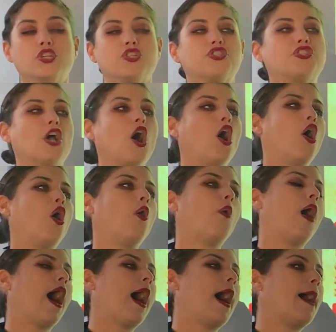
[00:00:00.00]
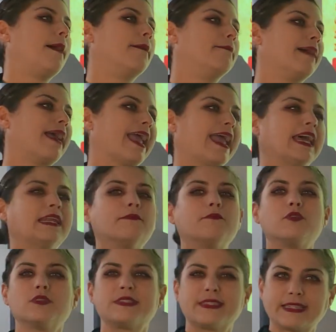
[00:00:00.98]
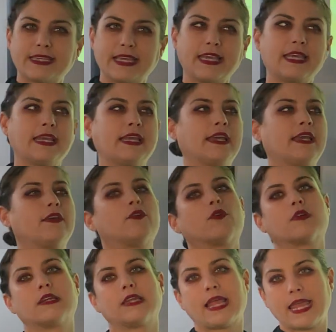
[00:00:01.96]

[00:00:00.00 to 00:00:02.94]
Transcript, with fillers: So um, animal skin or